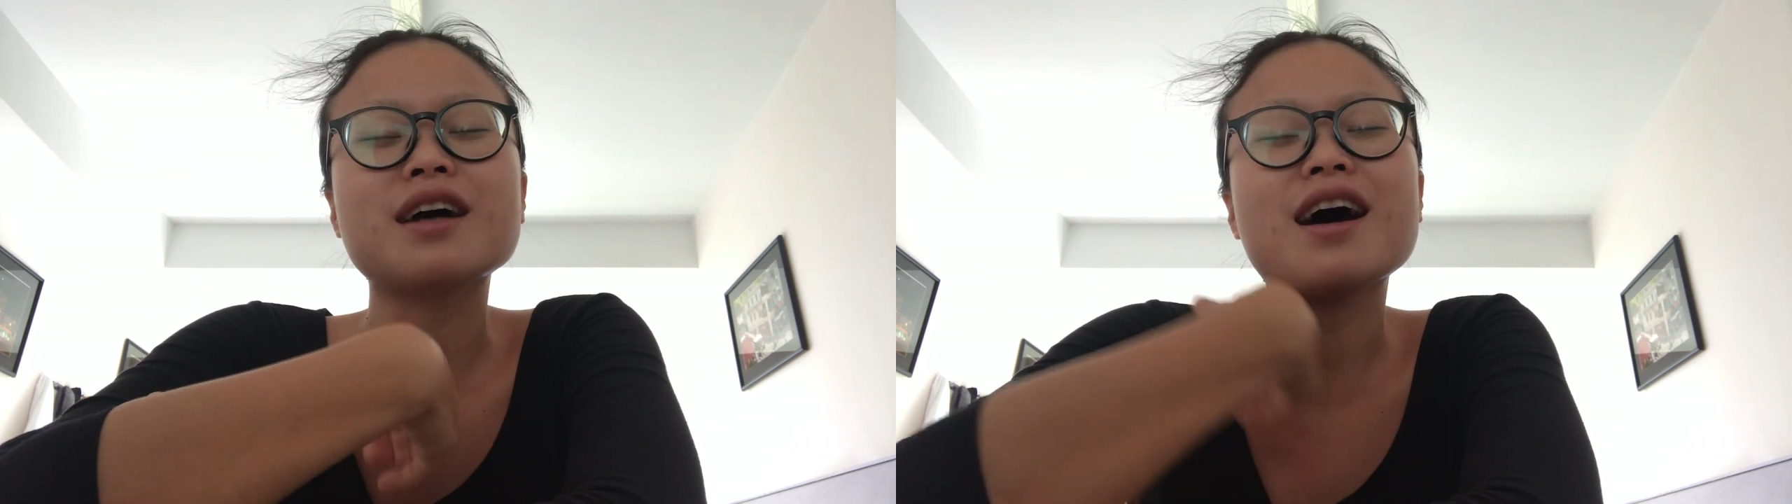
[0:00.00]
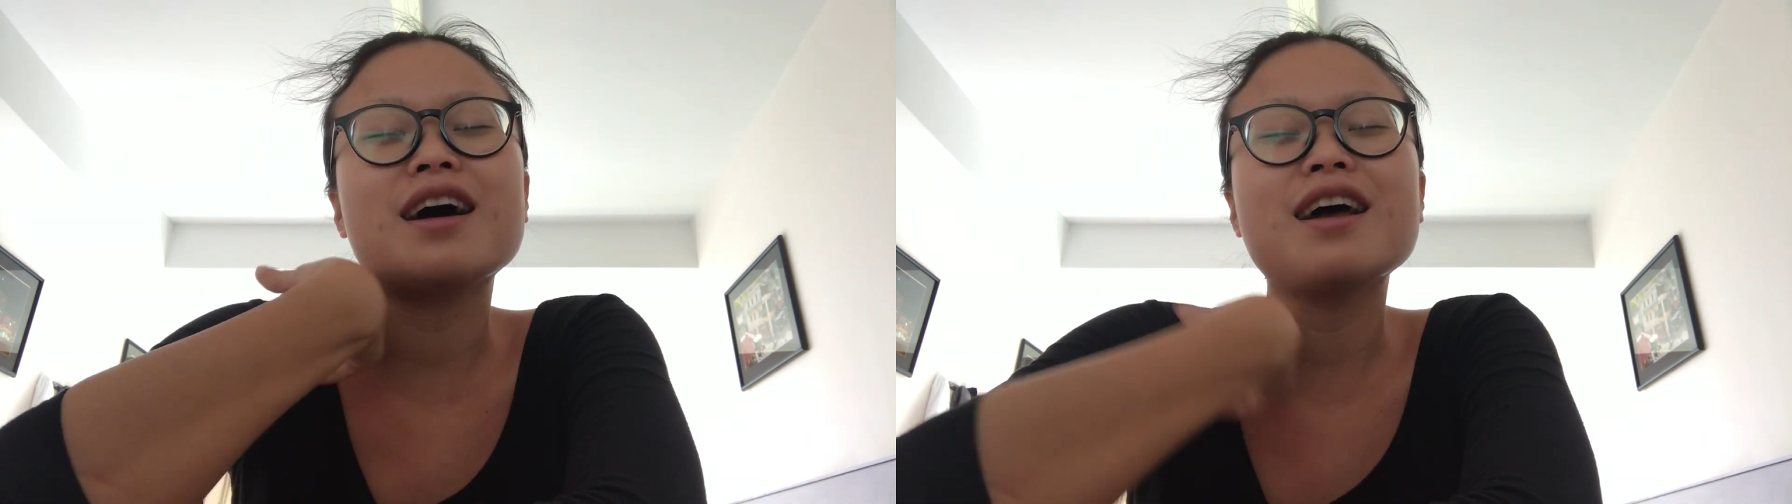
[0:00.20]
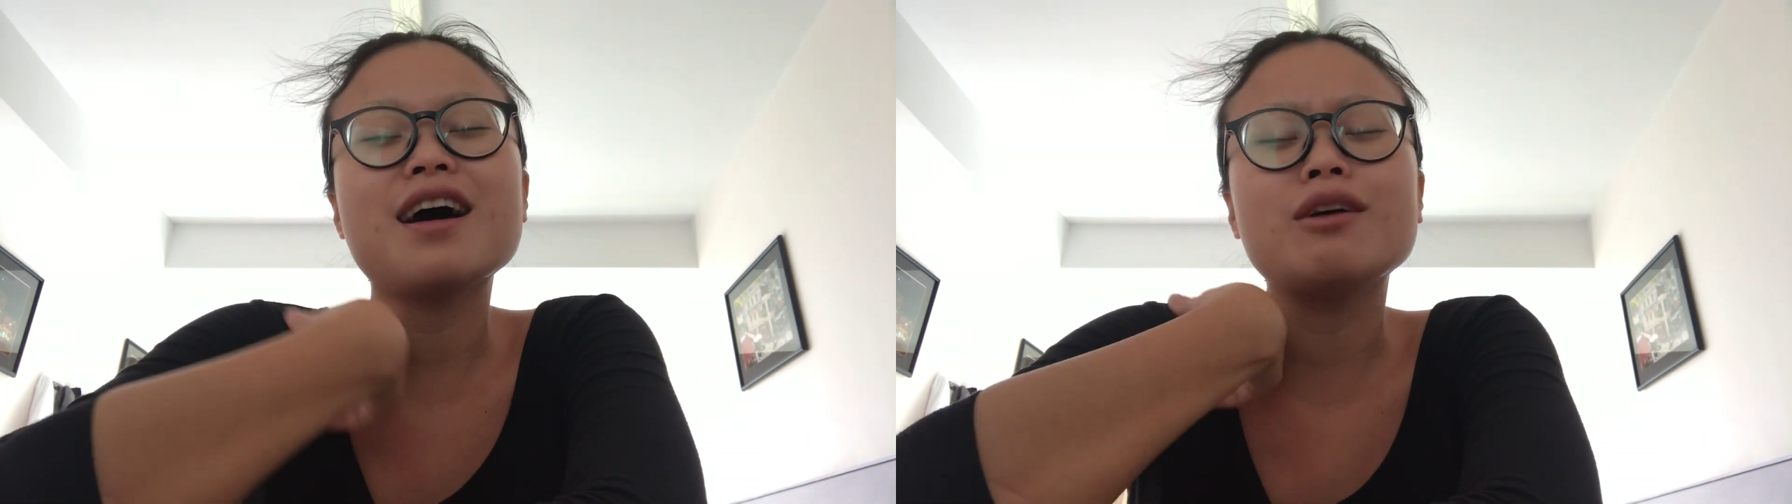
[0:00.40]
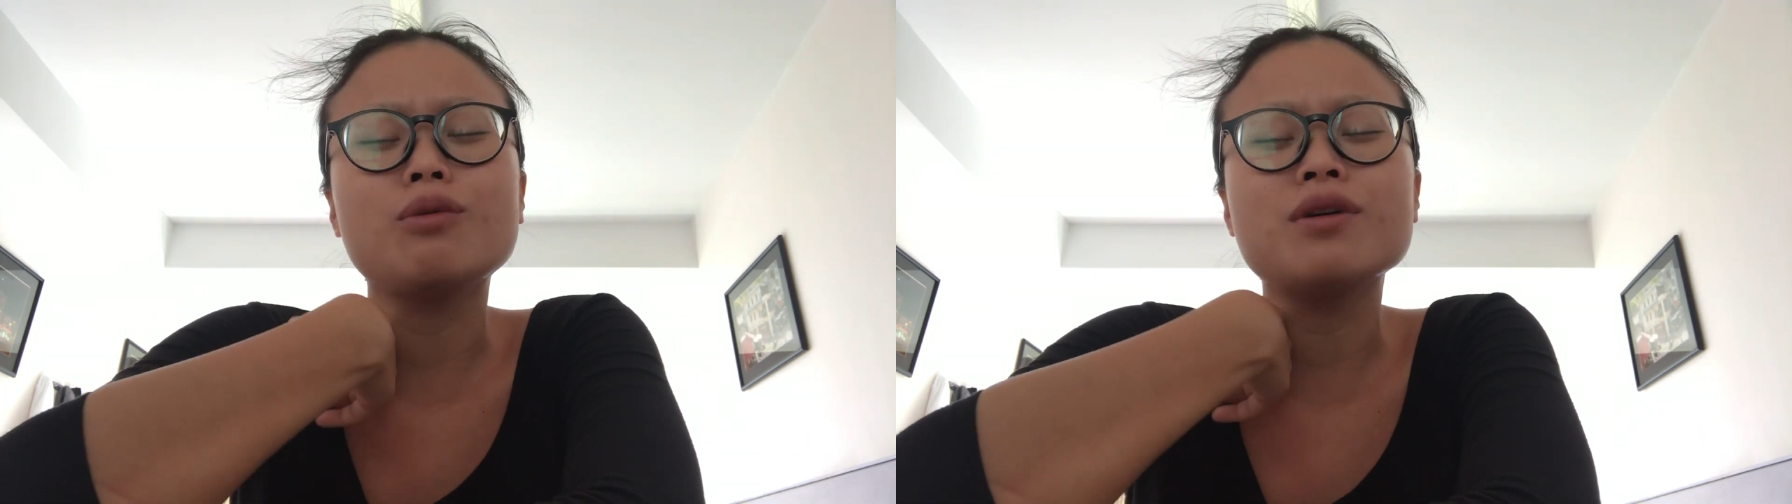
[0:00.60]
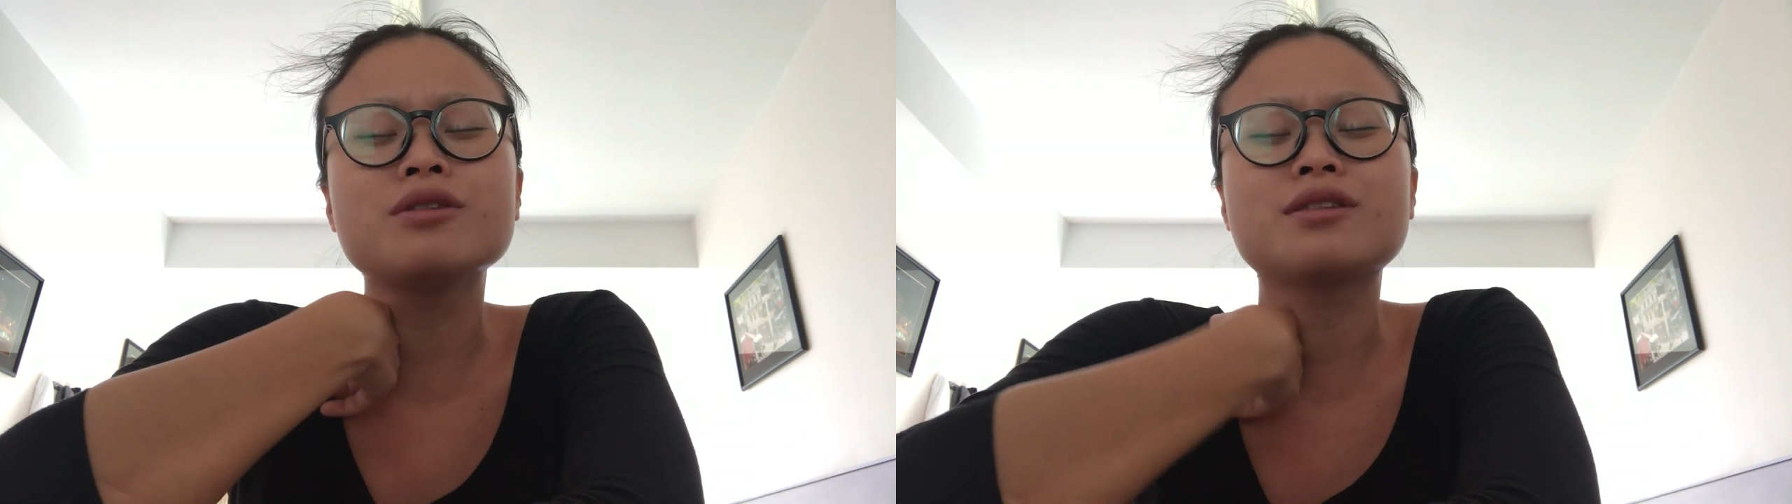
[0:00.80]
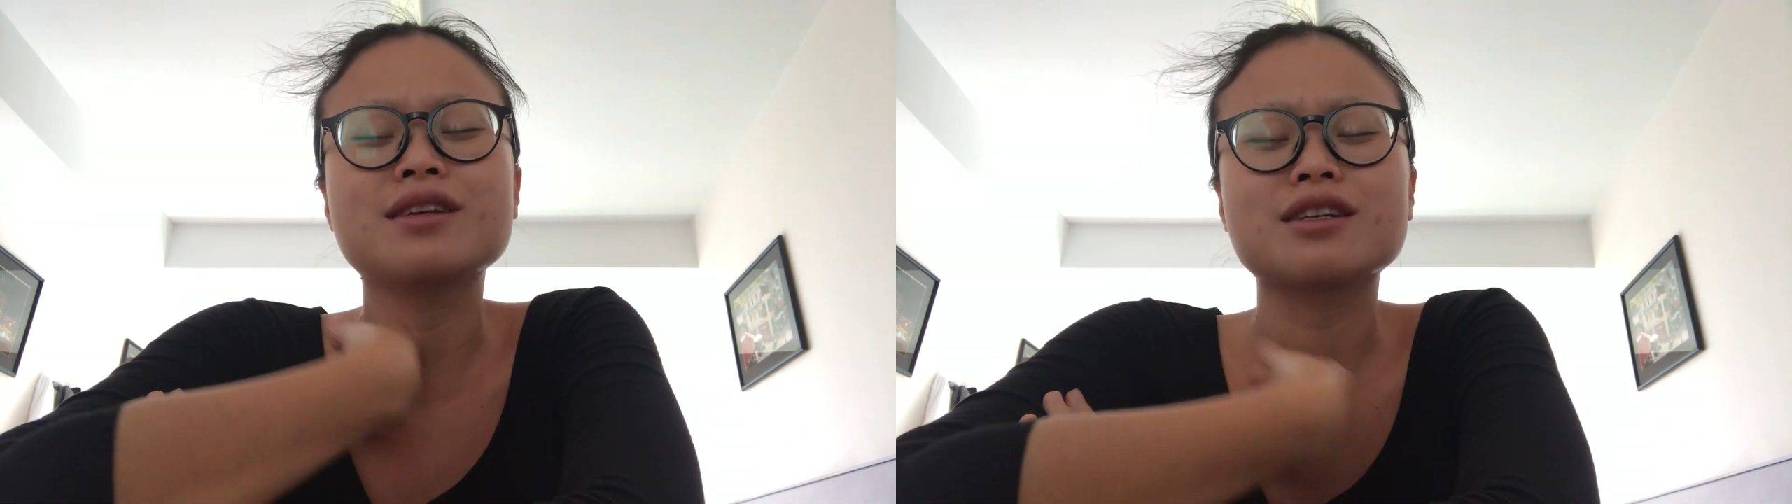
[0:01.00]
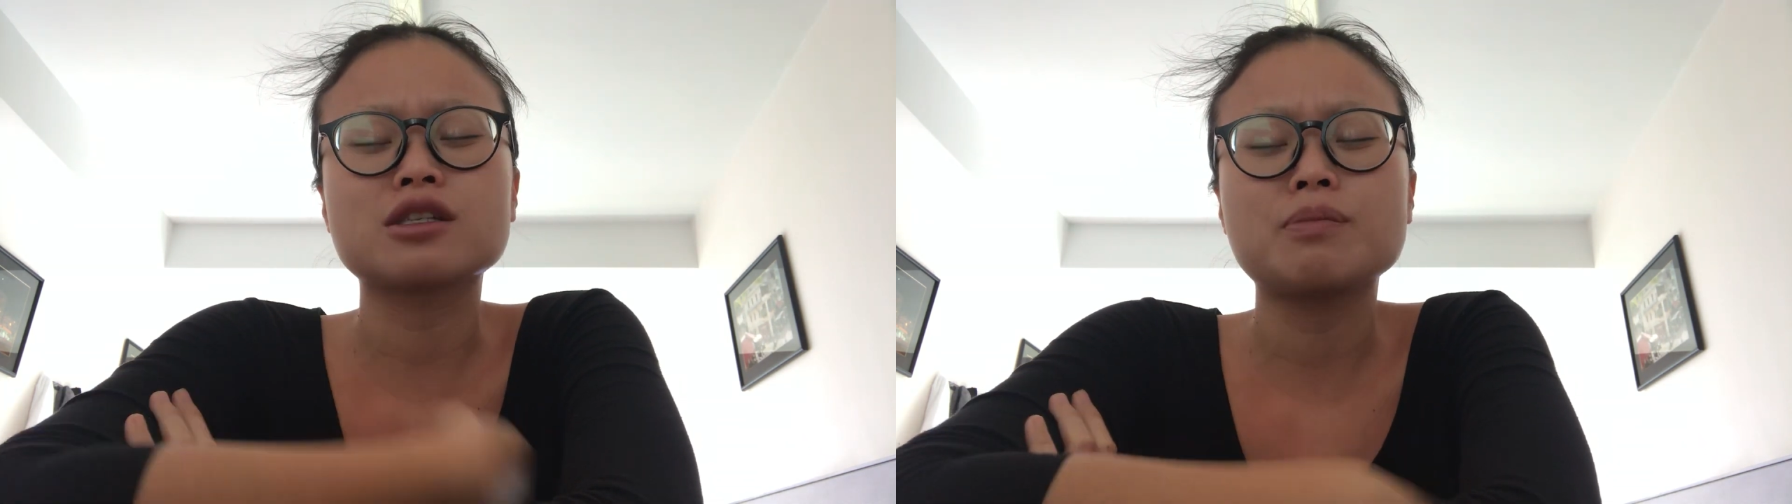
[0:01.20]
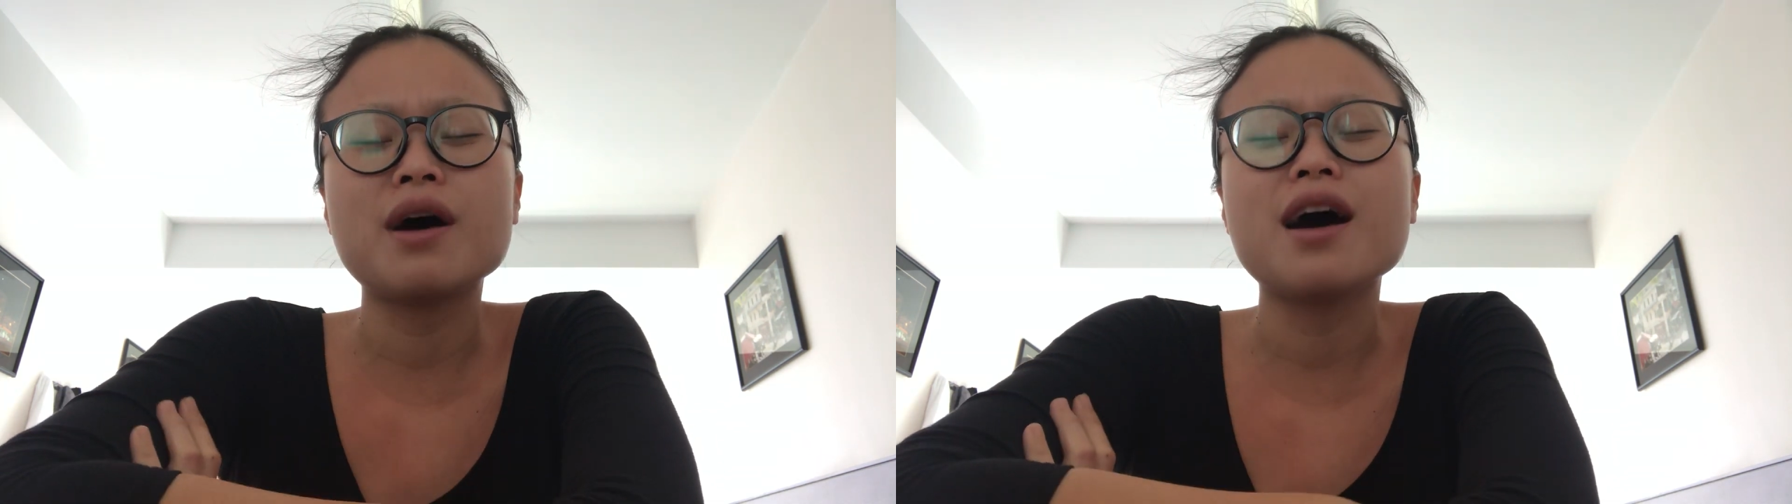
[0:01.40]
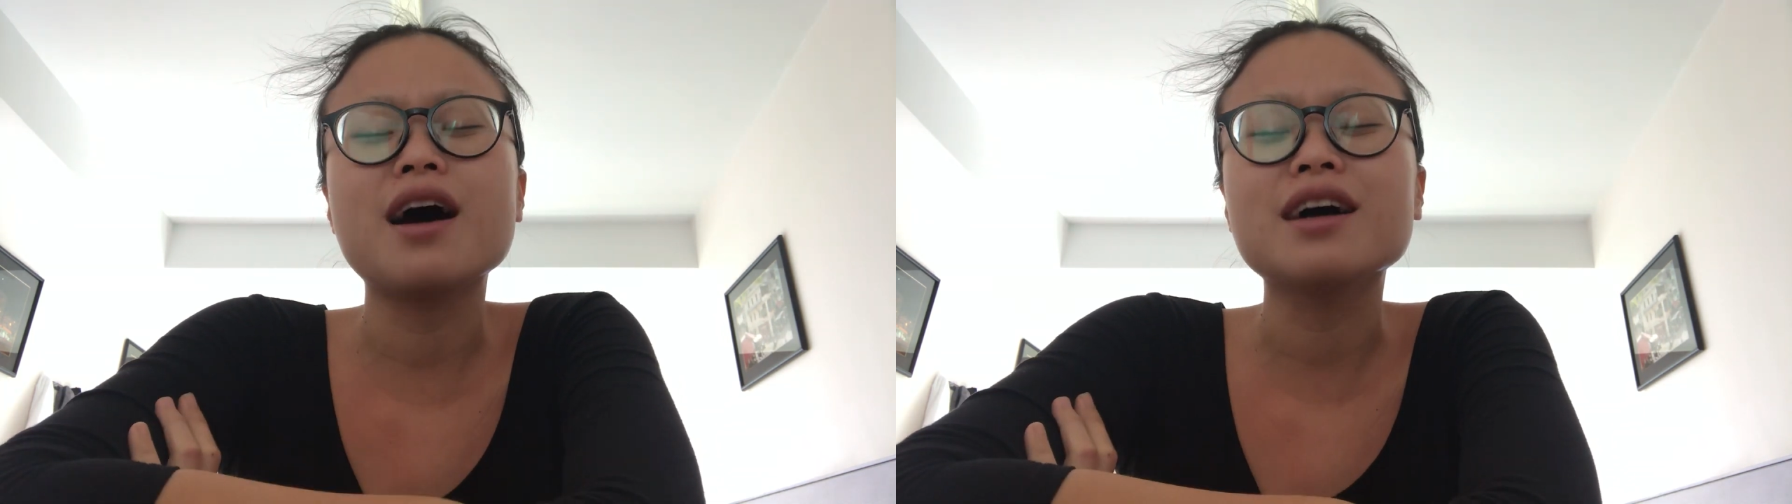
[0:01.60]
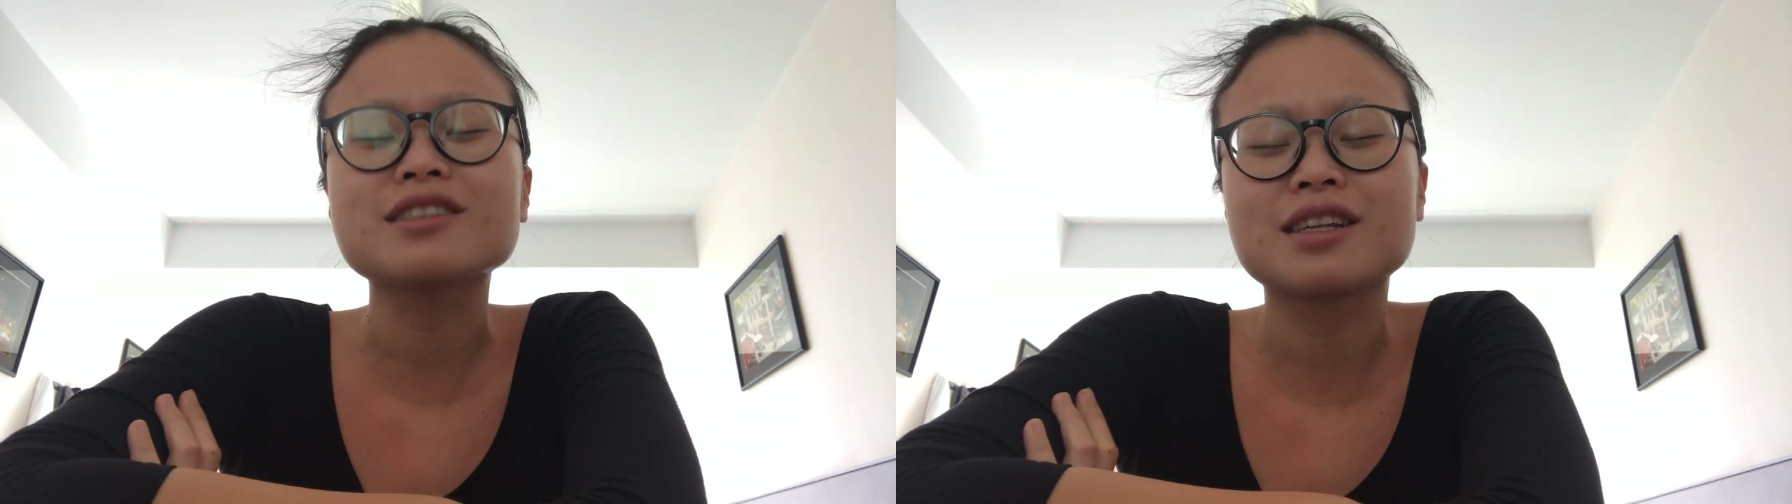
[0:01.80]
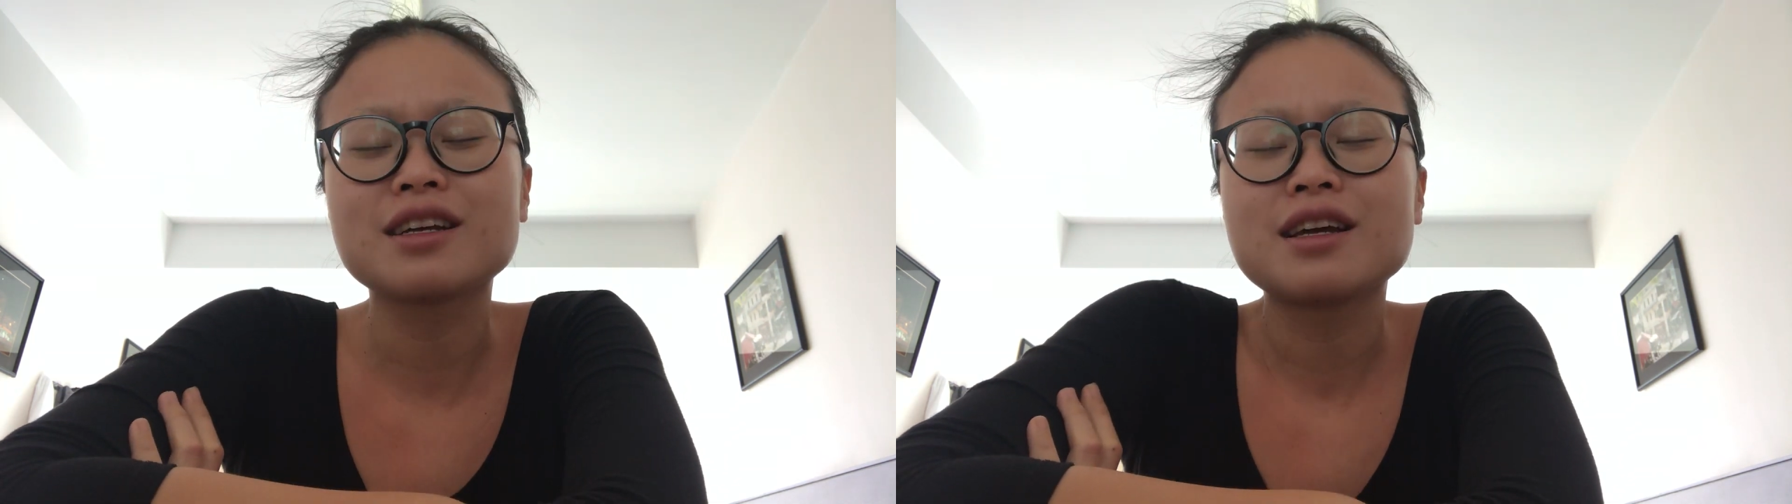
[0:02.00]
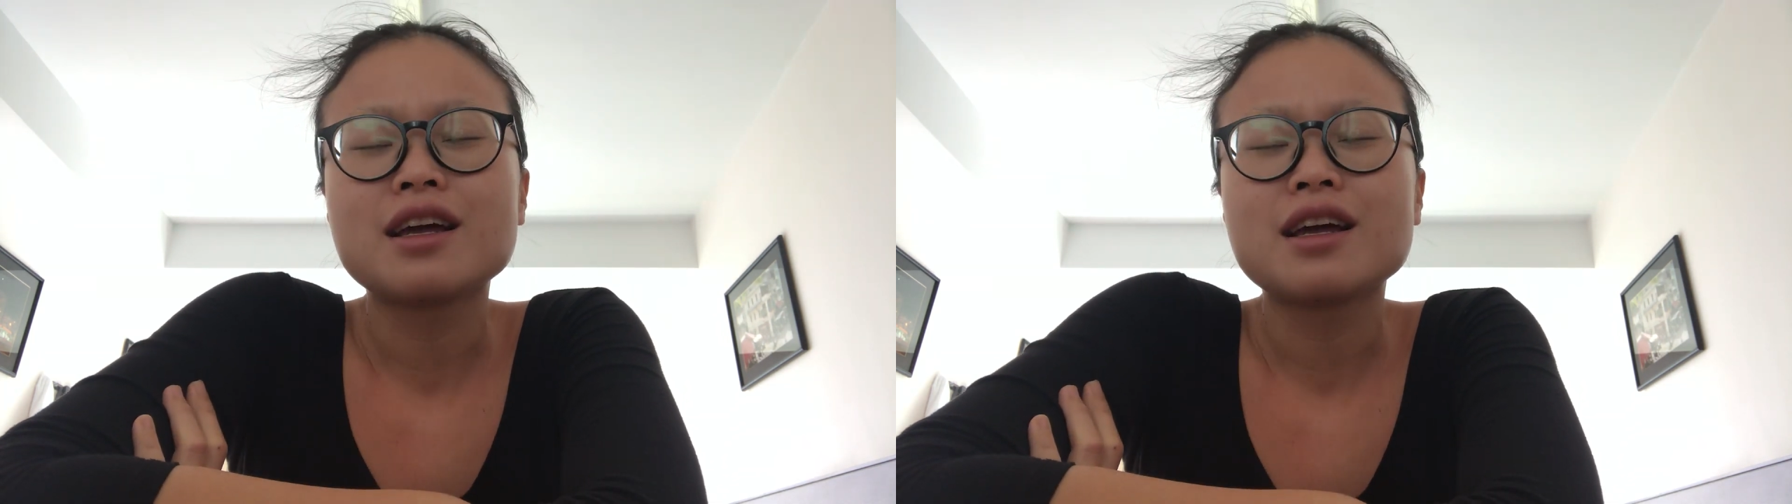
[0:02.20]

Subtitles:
that I was expect.